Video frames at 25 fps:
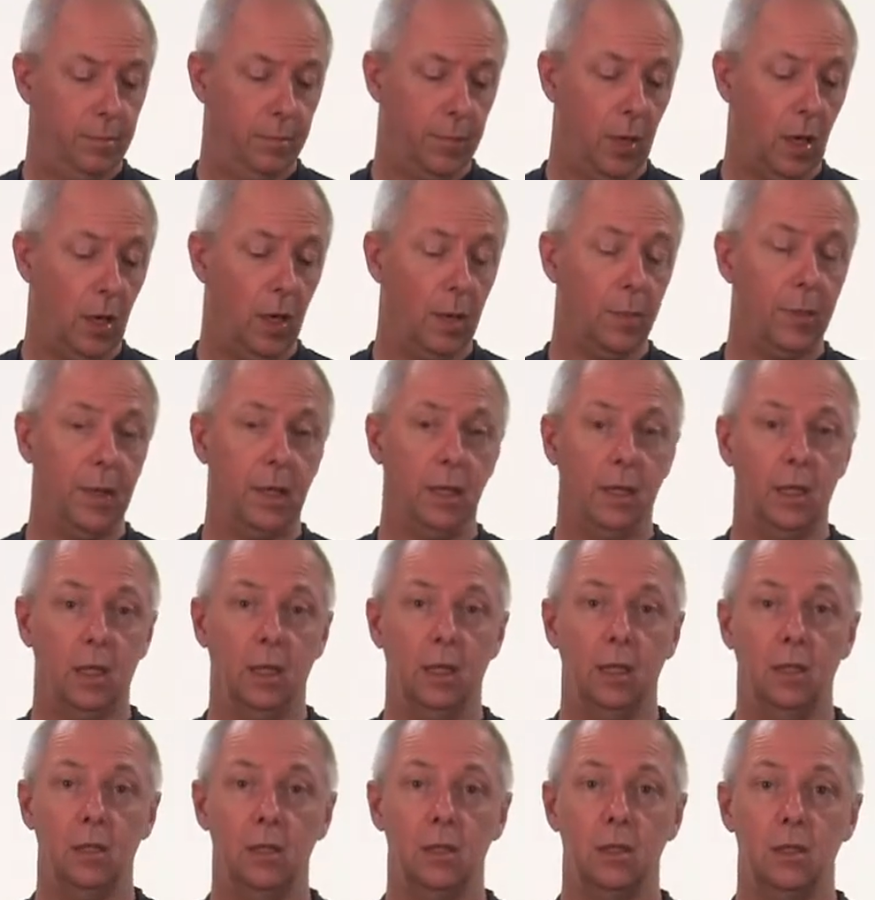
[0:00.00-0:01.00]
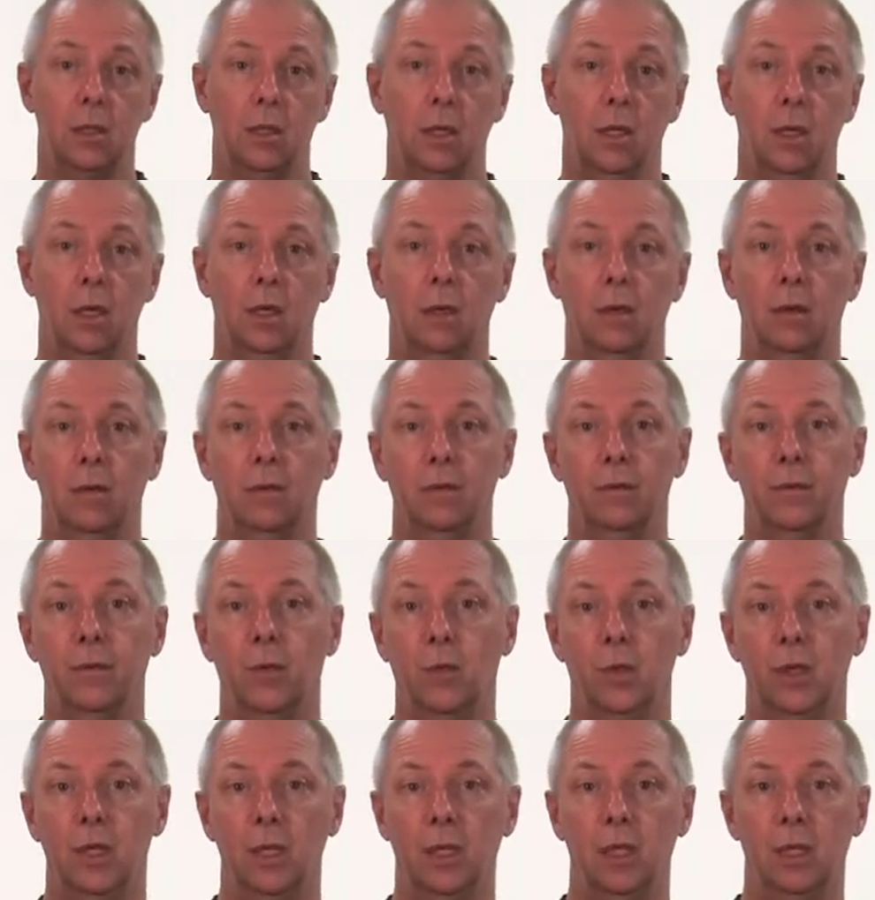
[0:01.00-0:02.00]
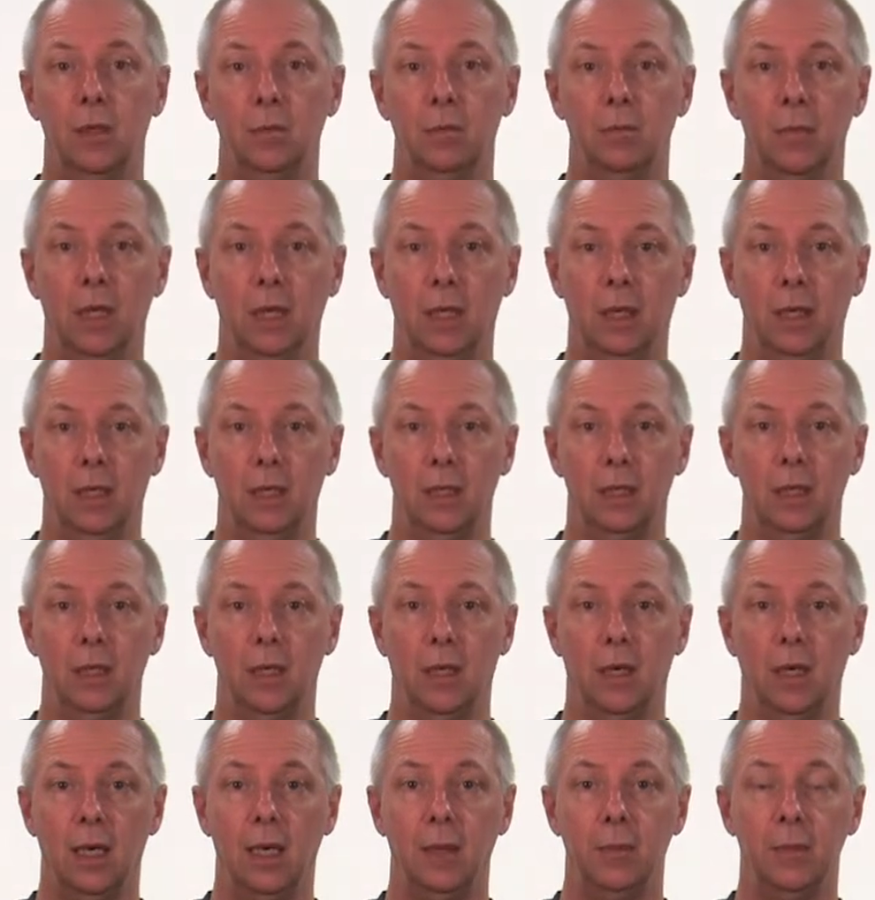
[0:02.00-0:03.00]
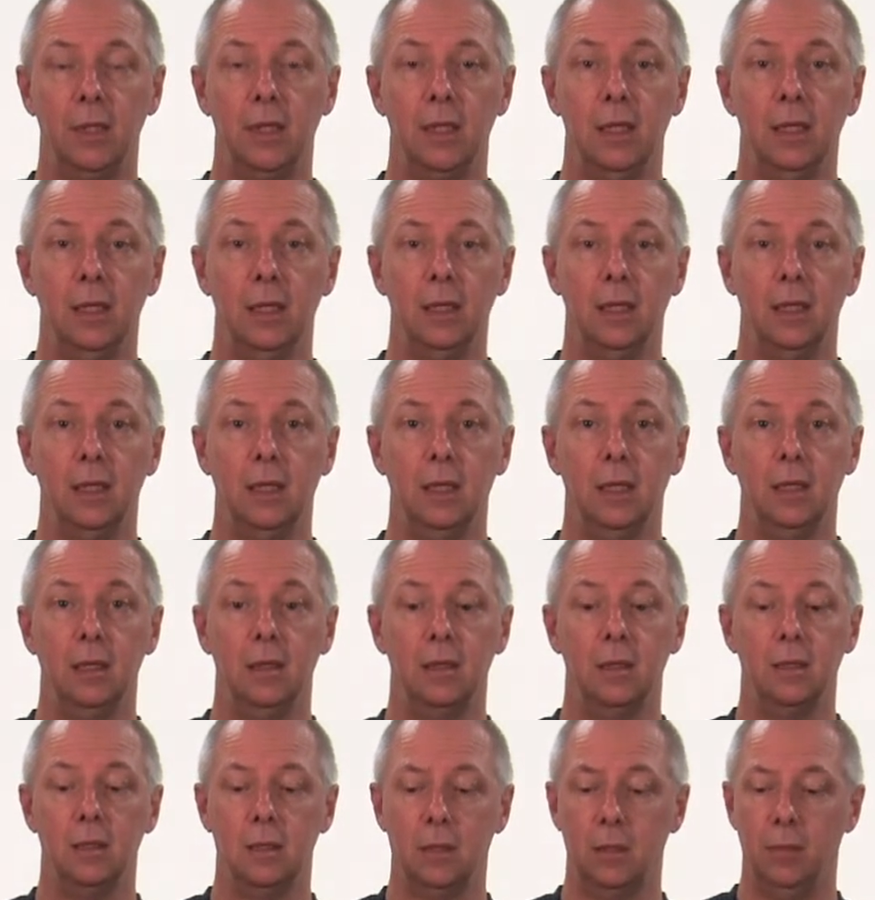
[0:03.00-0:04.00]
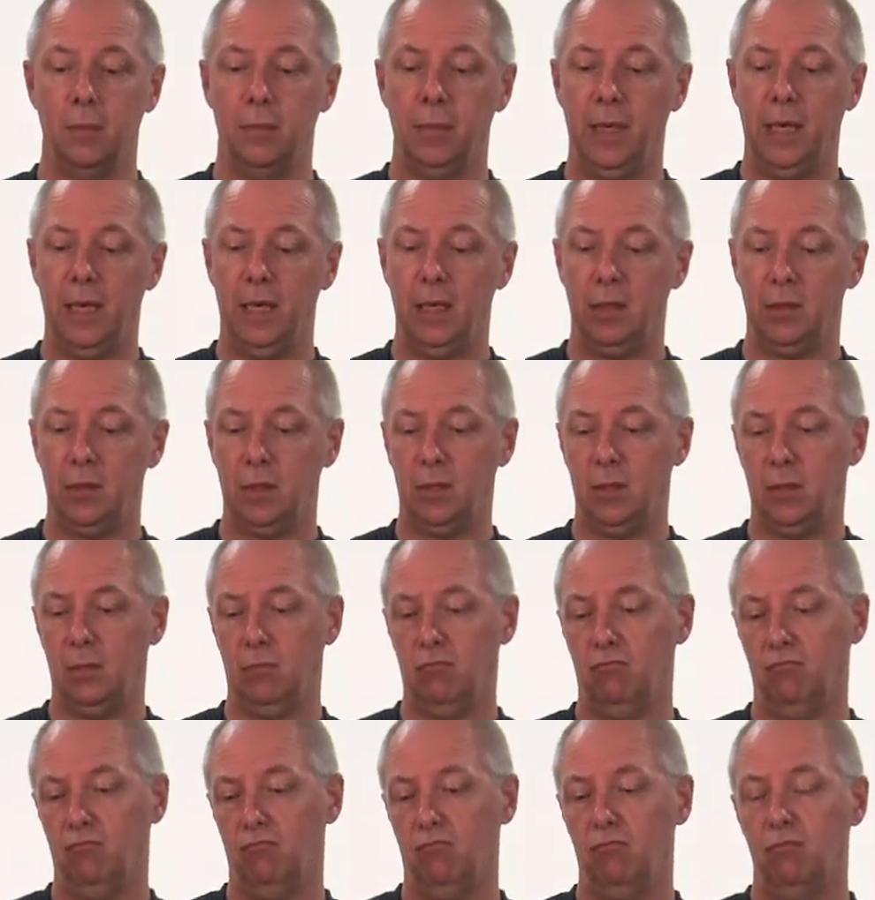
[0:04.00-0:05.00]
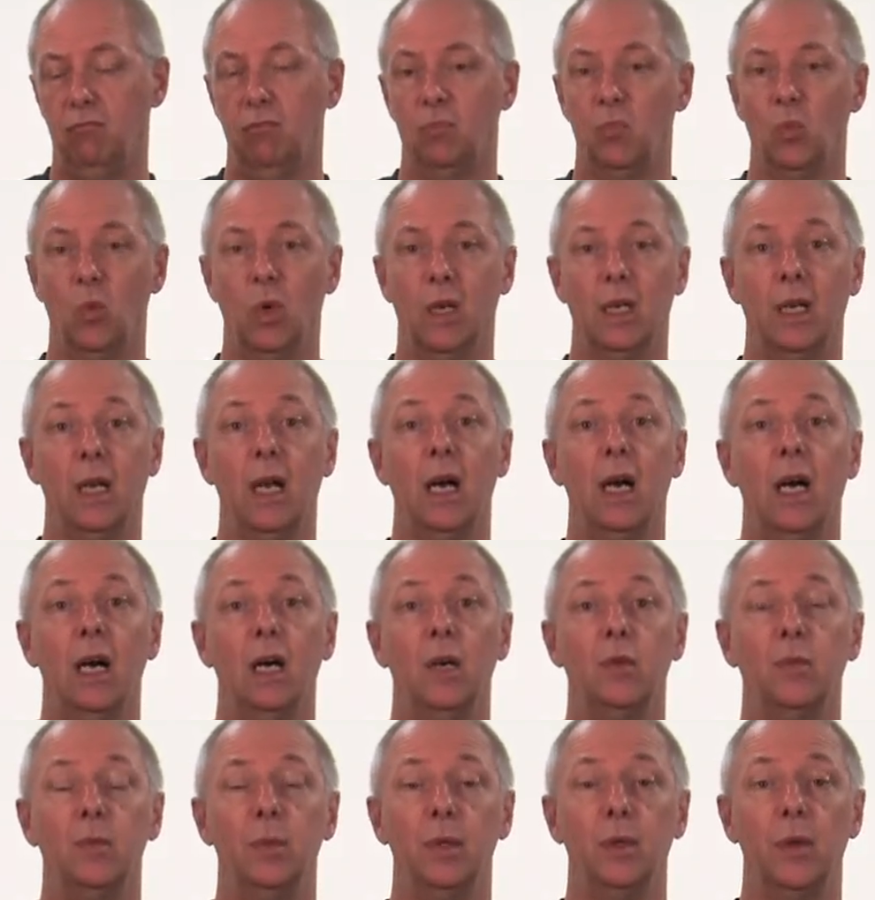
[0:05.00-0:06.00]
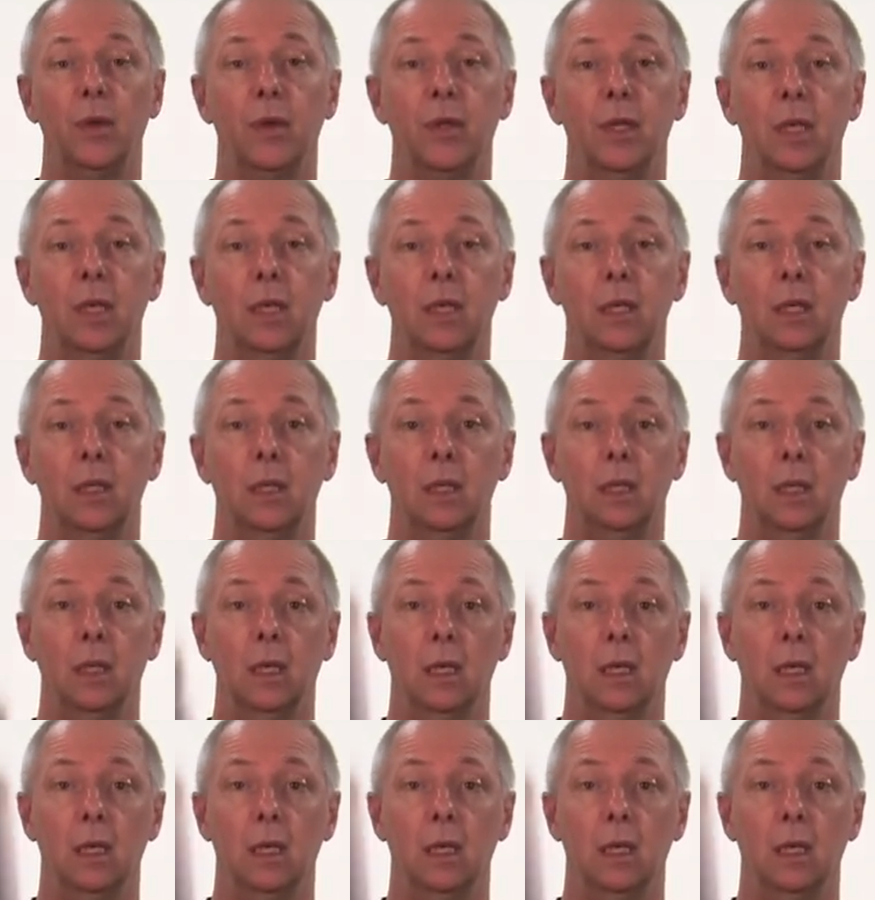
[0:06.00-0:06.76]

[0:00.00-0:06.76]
piping is 40 mil in diameter. It's about 1.5 mil thick.